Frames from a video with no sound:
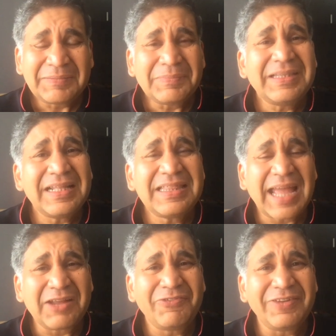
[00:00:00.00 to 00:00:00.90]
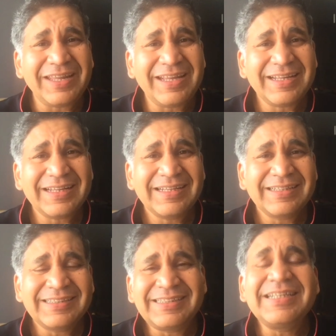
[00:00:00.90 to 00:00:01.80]
But then, thankfully,
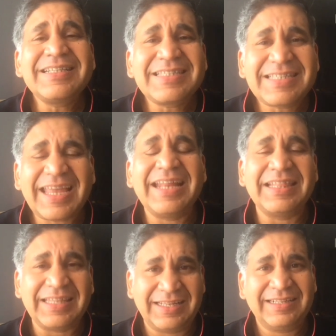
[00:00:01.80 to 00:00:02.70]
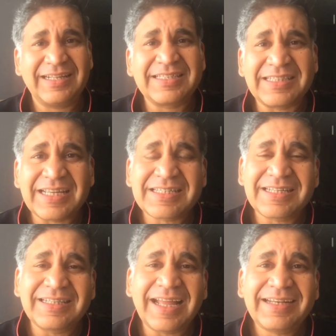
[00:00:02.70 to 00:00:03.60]
she didn't say anything that
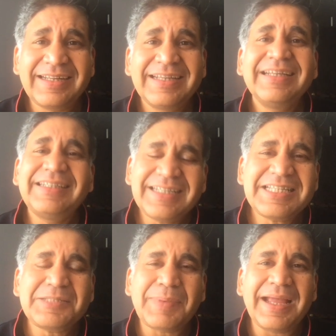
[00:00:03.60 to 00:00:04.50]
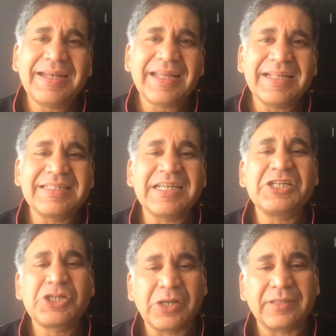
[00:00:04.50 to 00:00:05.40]
suggested that. She just smiled and said,
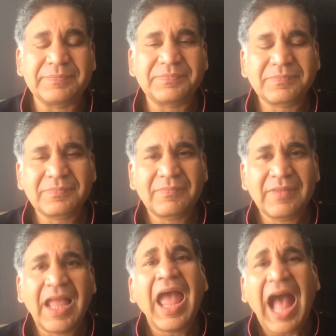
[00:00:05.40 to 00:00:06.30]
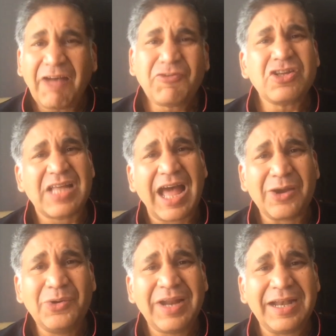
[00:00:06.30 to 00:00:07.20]
"Sure." Of course,
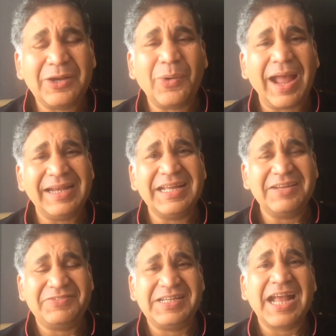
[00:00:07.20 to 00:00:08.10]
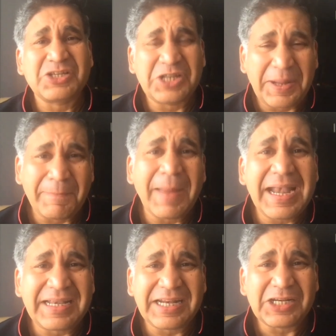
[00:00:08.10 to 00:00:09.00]
Arun had no idea if she actually
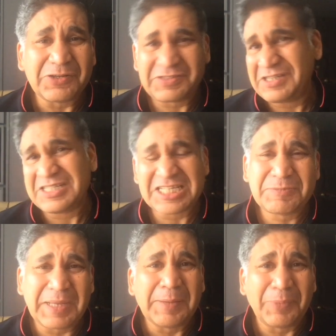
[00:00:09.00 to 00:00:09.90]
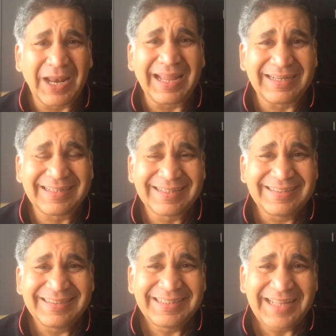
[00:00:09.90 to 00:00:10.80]
meant it or if she was just being polite.
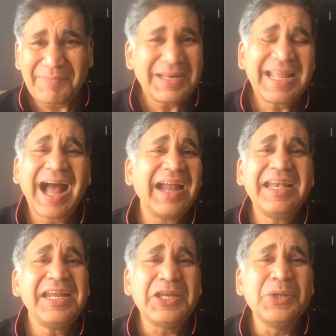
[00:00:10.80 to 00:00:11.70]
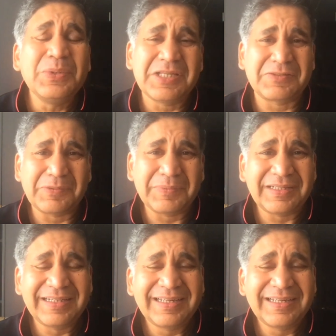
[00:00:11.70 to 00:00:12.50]
He hardly knew this woman.